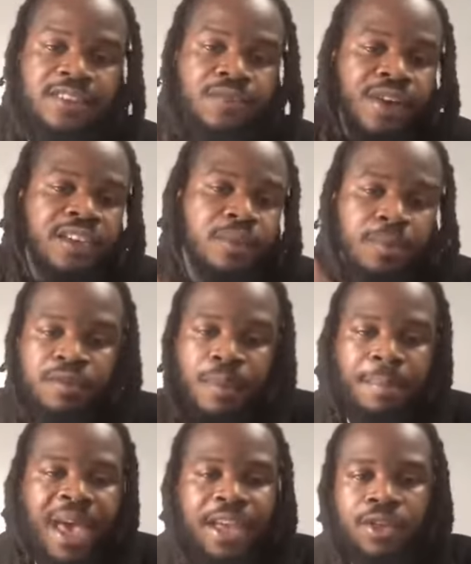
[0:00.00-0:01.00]
the vegetables will
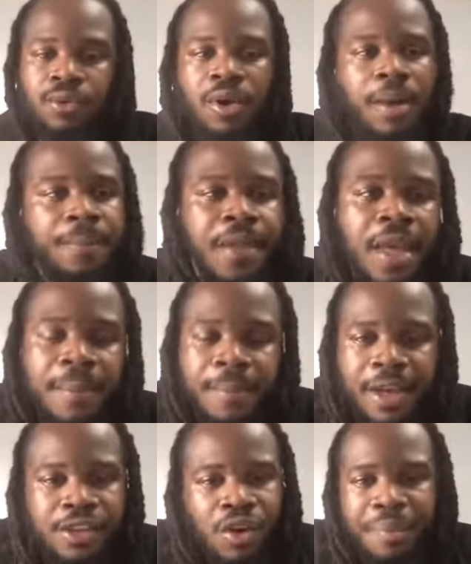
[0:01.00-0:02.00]
back you up,
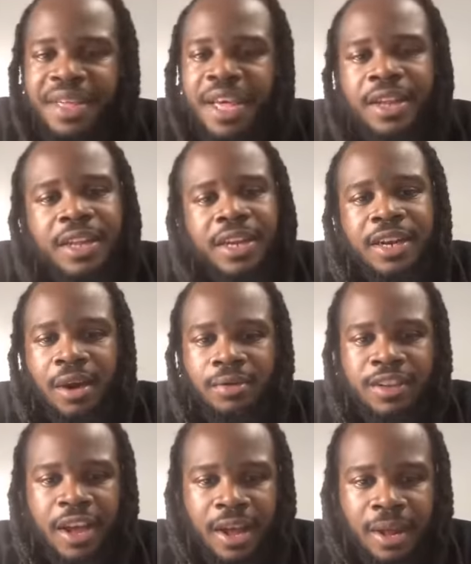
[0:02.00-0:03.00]
man, you'll be healing in no
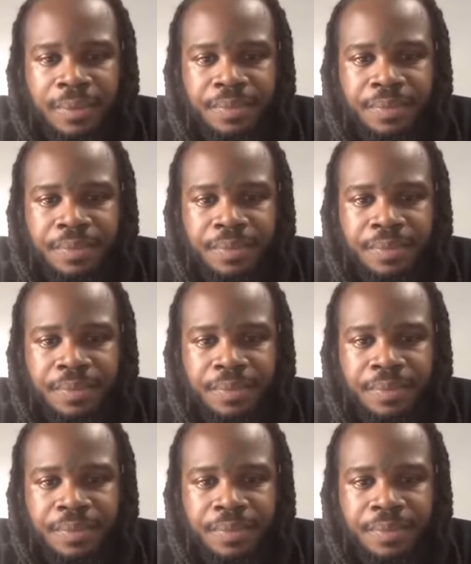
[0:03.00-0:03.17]
time.